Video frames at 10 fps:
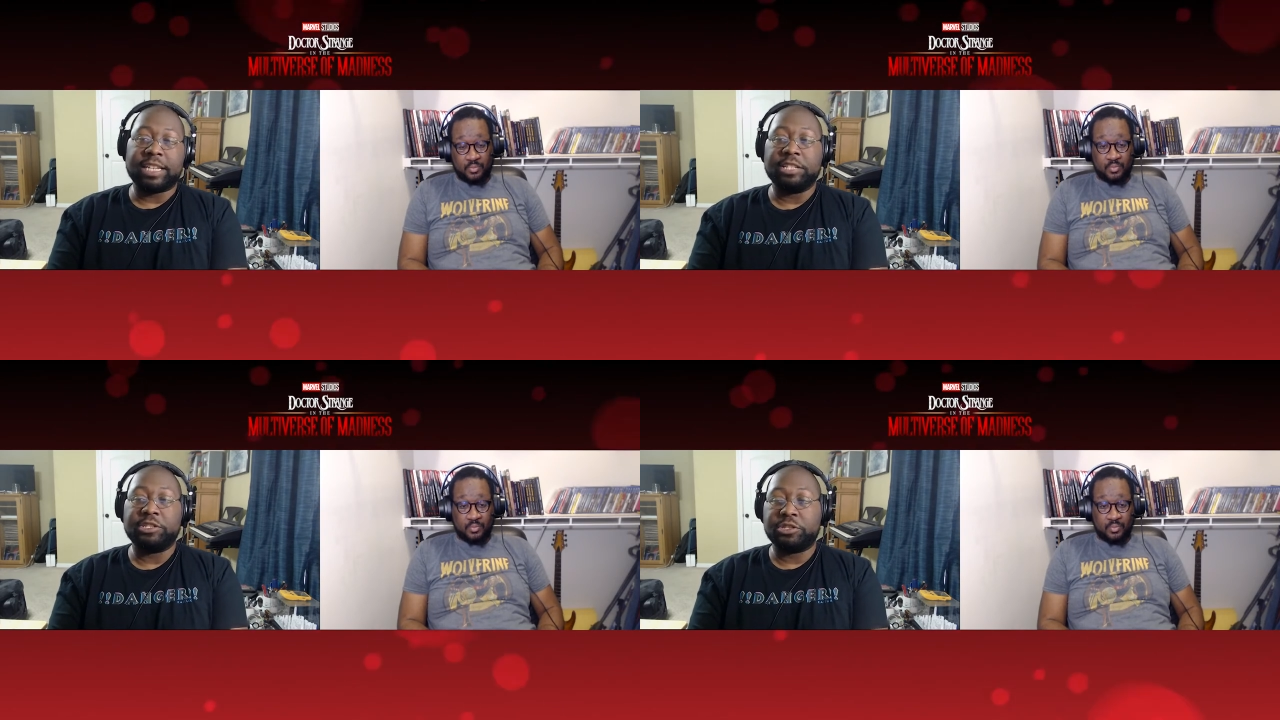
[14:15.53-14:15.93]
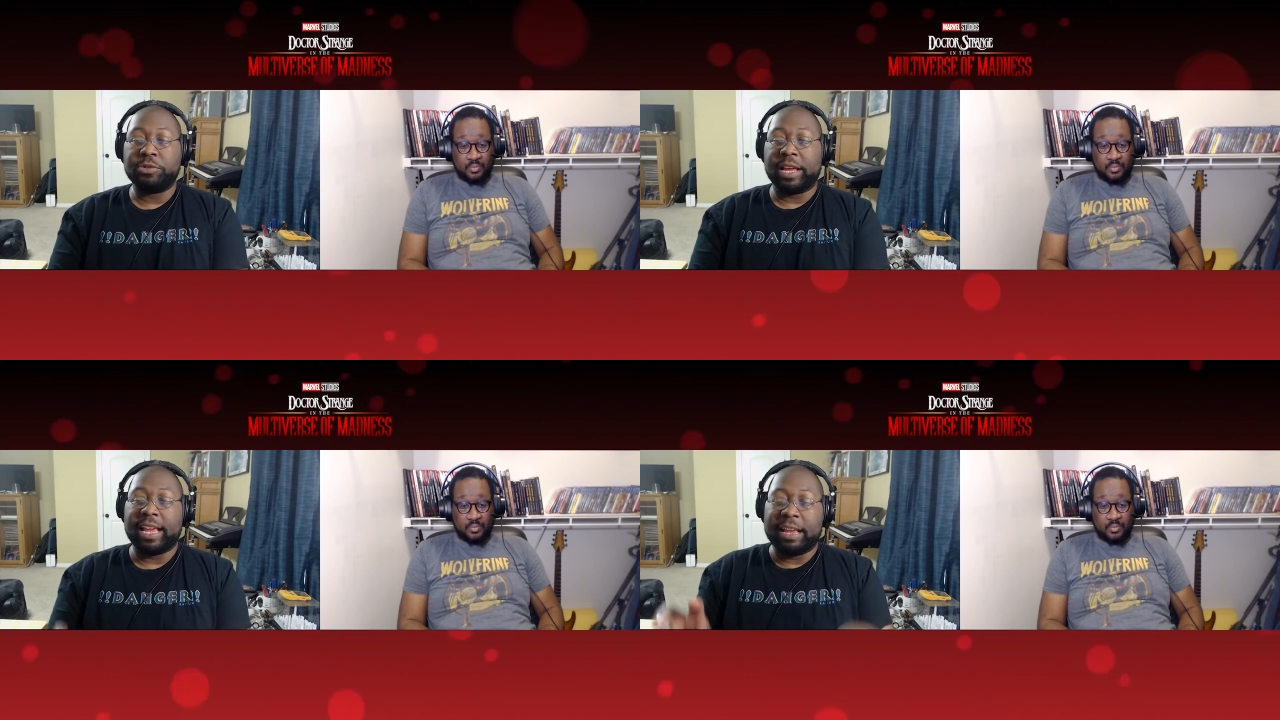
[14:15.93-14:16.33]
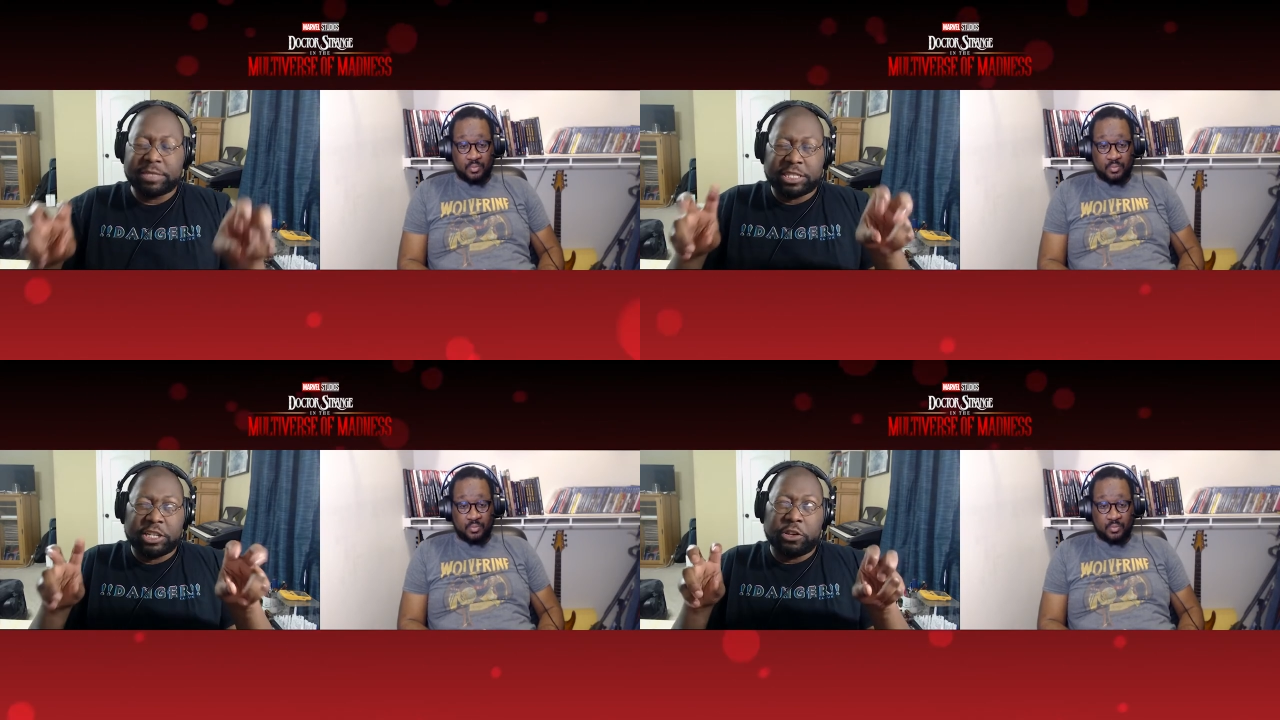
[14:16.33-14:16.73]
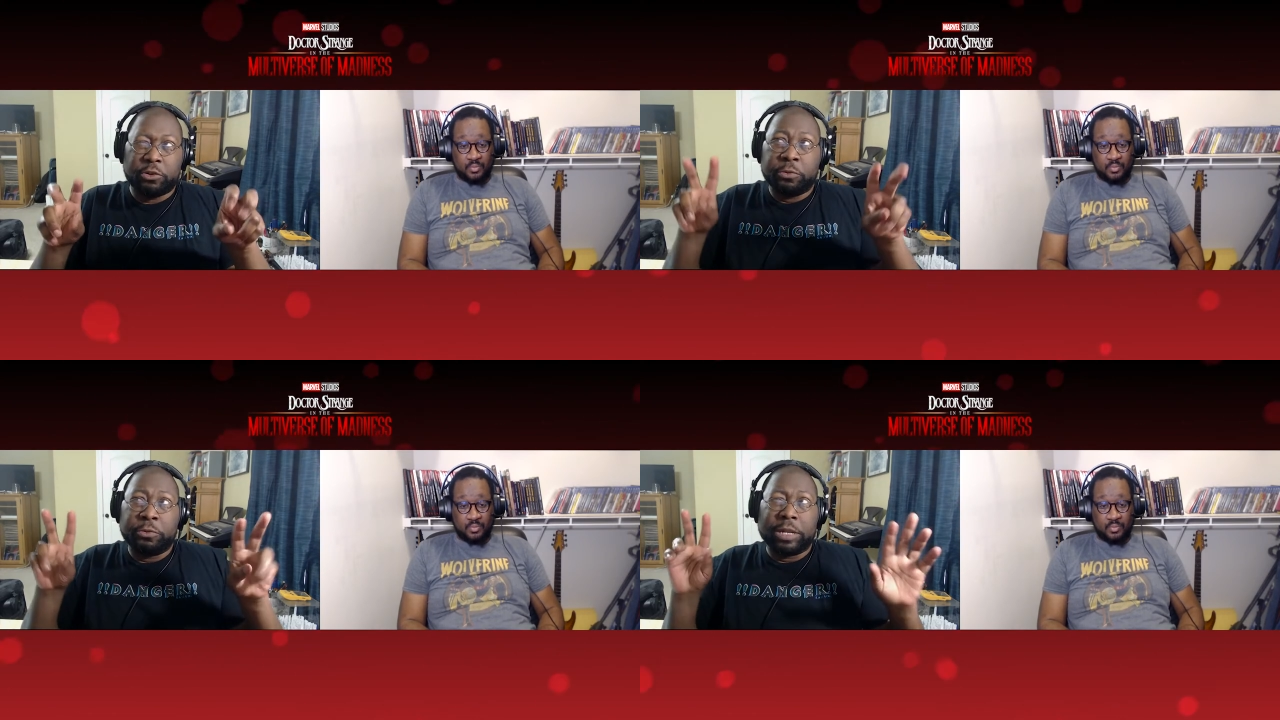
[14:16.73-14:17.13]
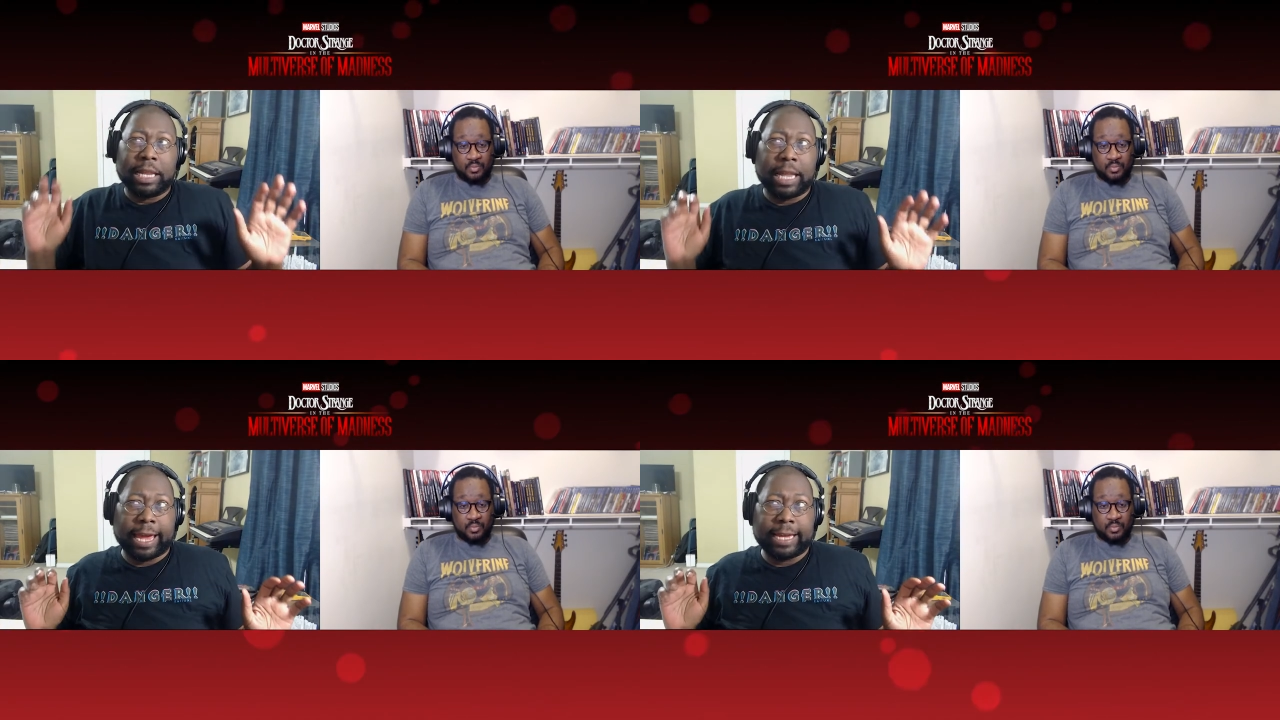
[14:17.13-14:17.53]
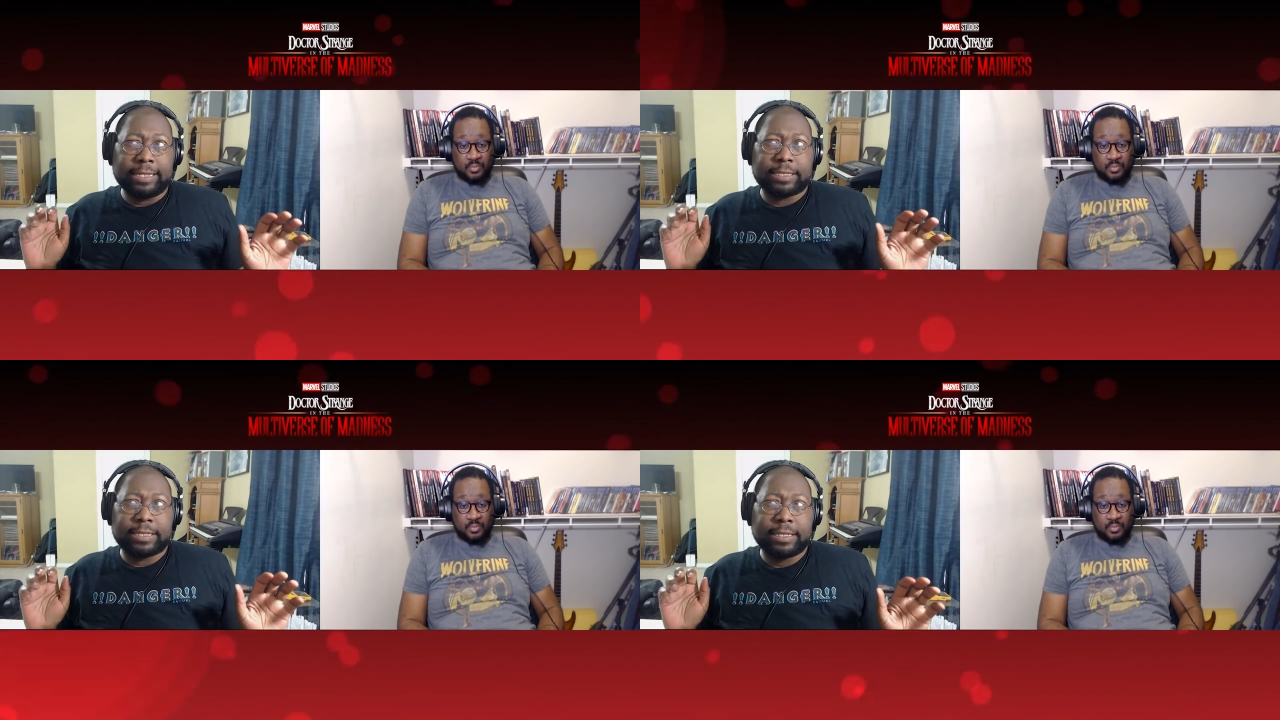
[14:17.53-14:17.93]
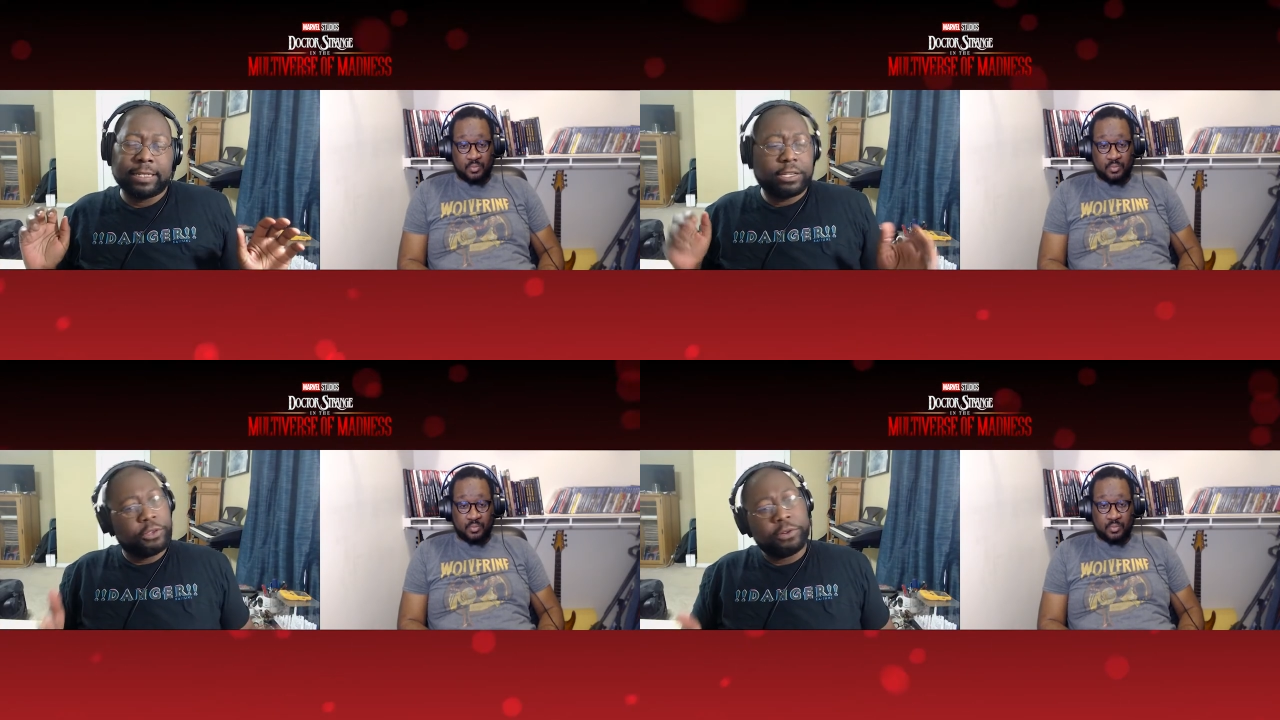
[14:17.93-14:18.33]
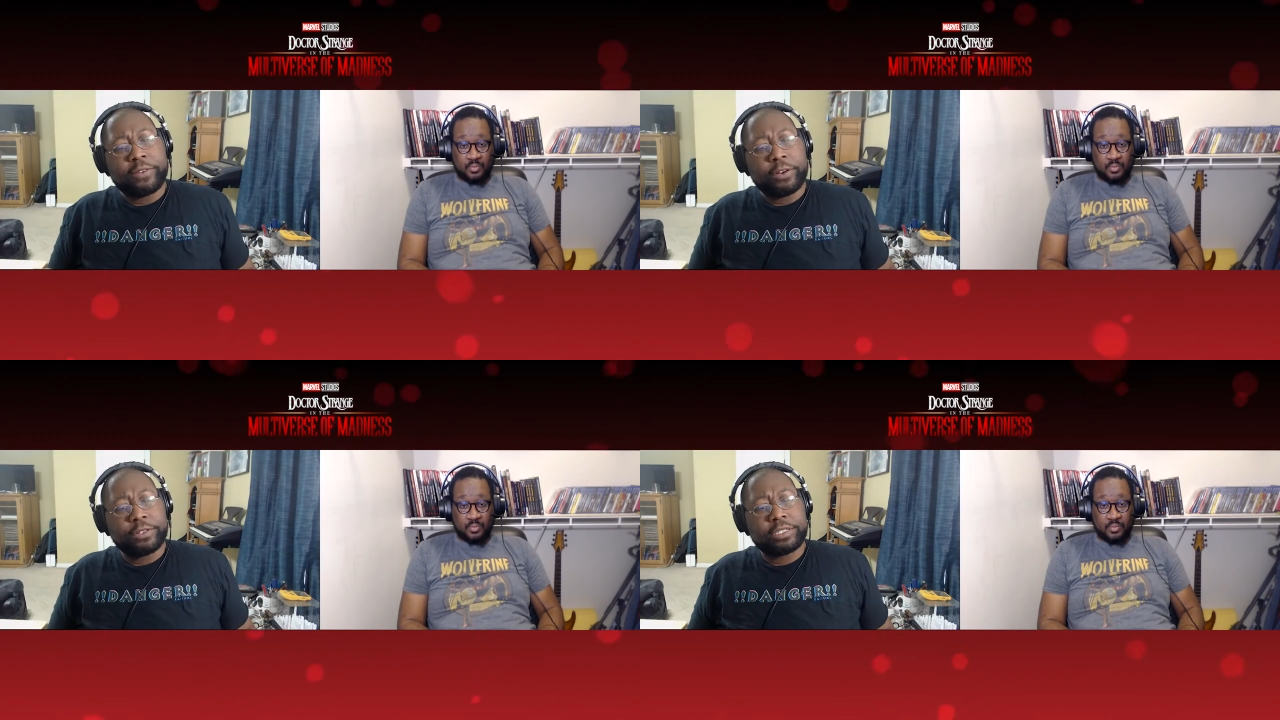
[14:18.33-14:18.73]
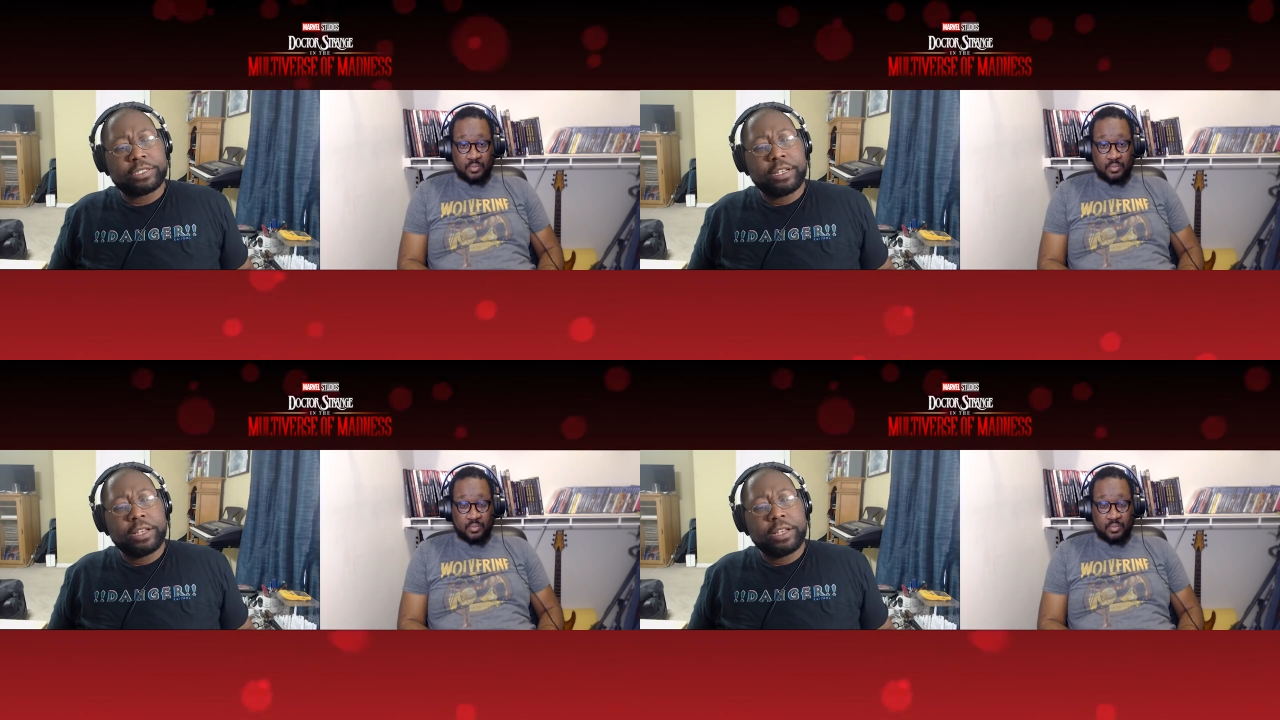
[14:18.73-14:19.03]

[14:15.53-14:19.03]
Speaker 1: into an MCU light universe